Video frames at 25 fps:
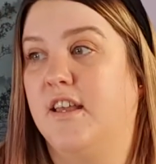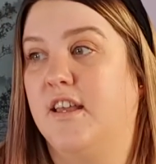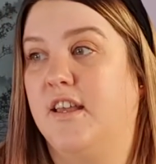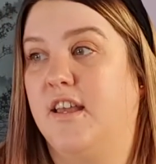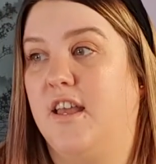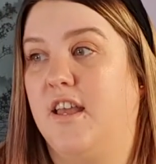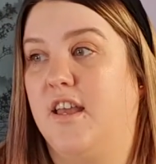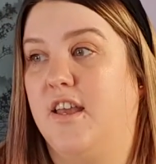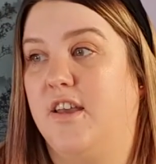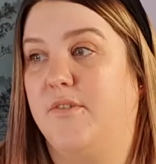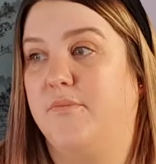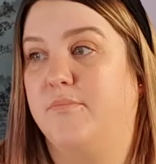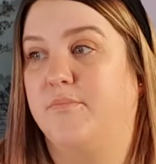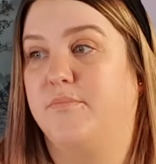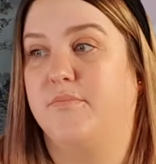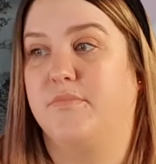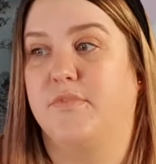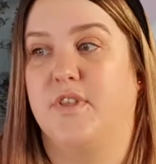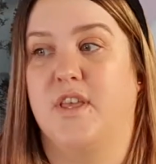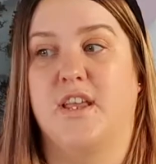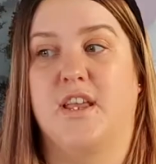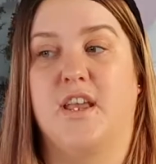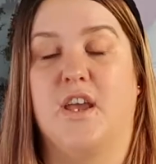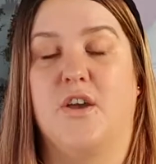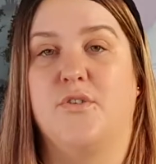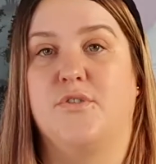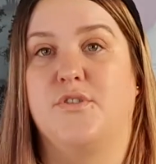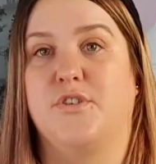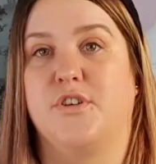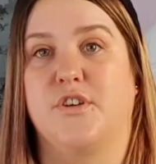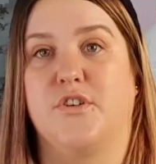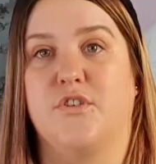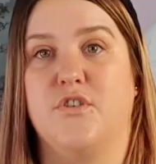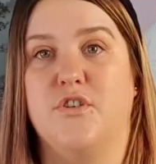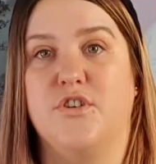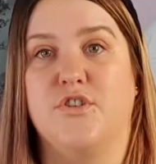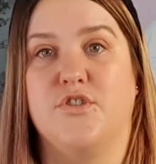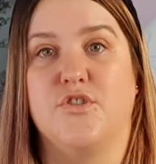um, like how to
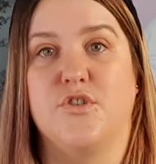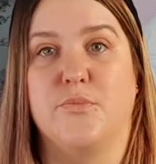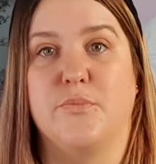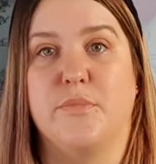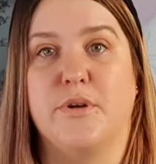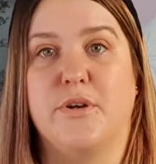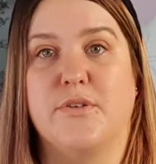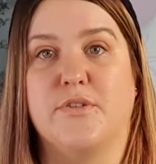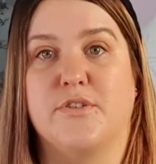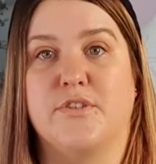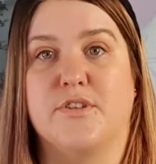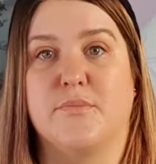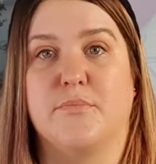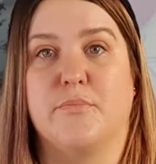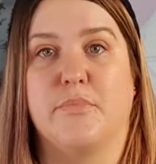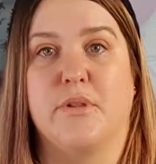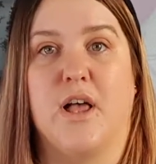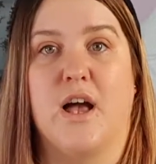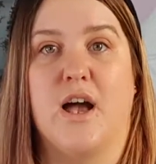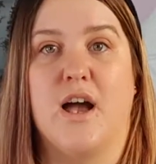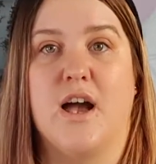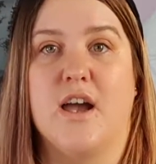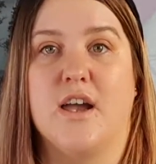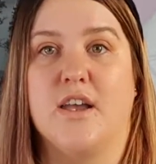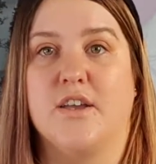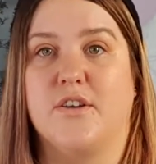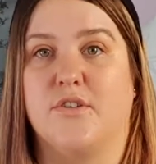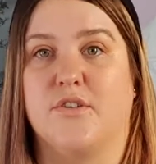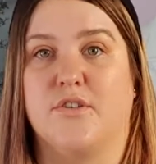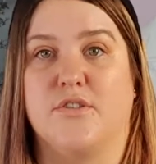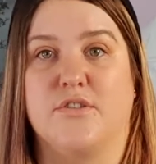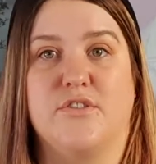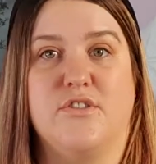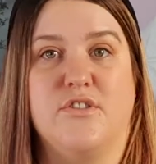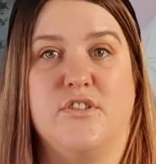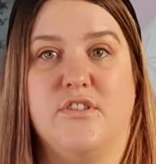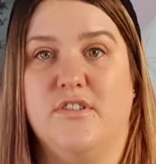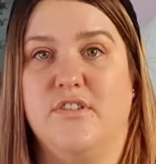increase your milk supply or
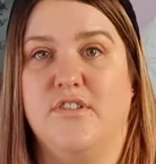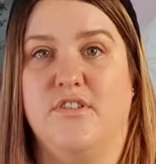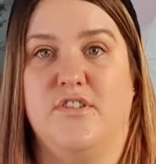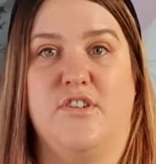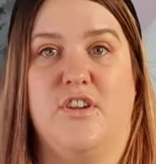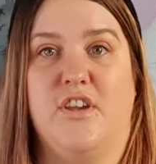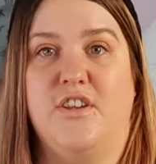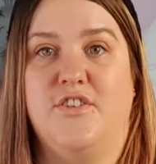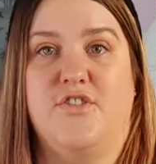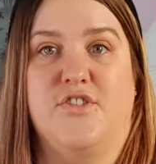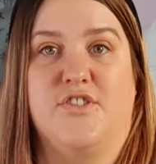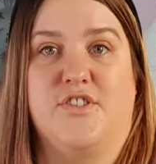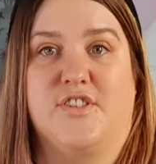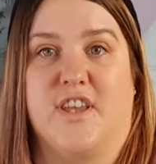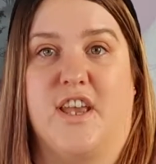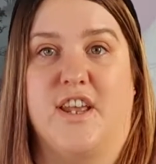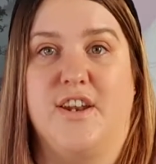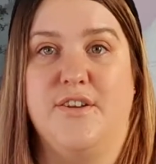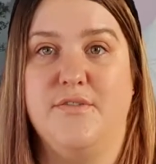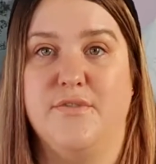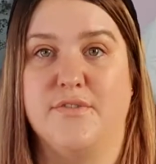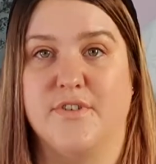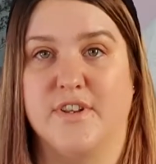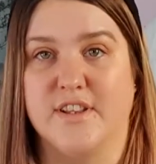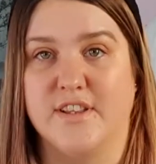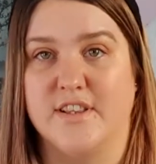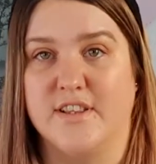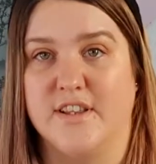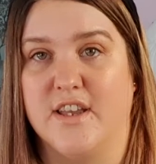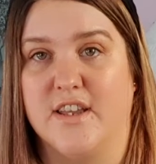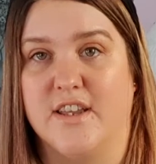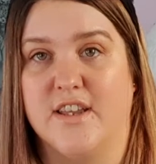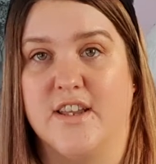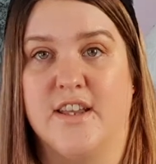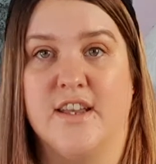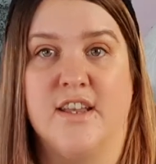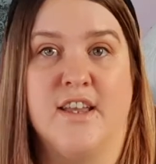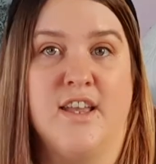yeah, it's just anything
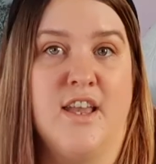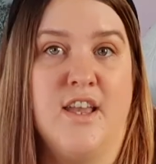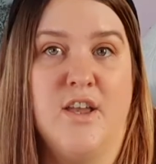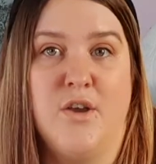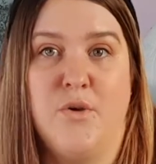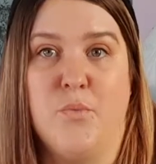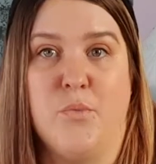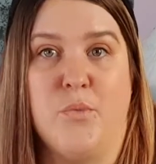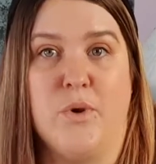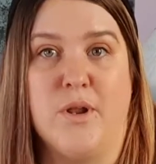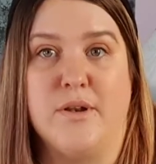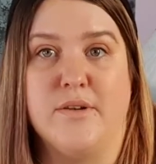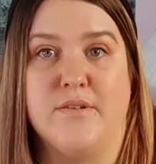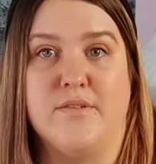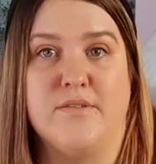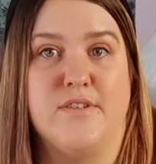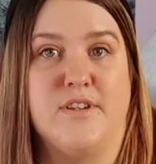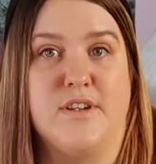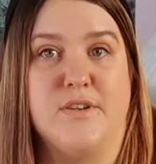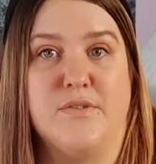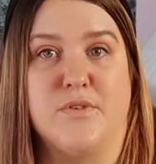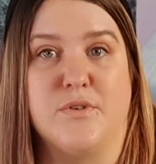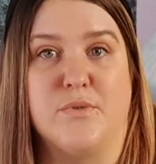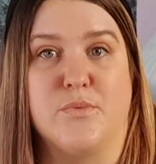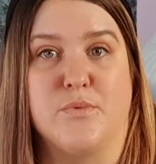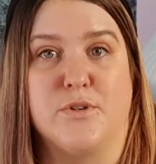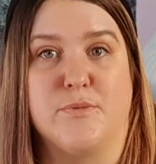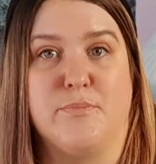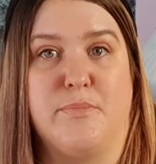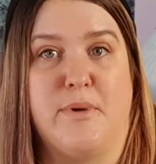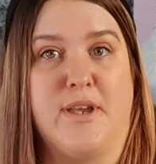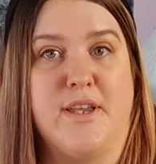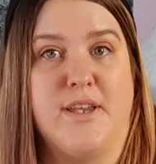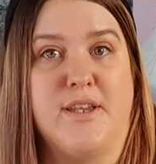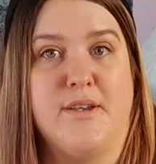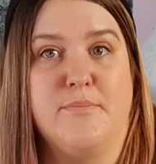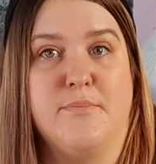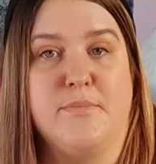like when David was
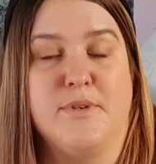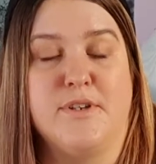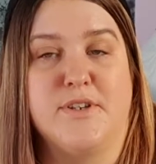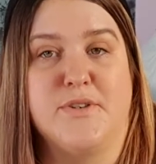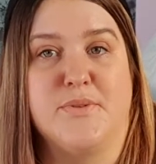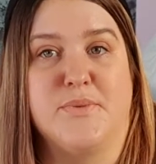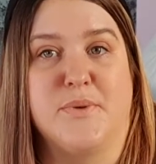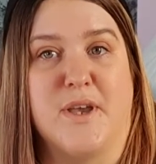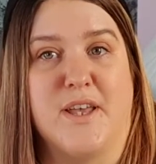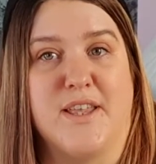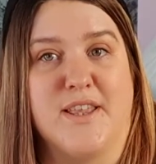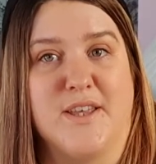biting me as well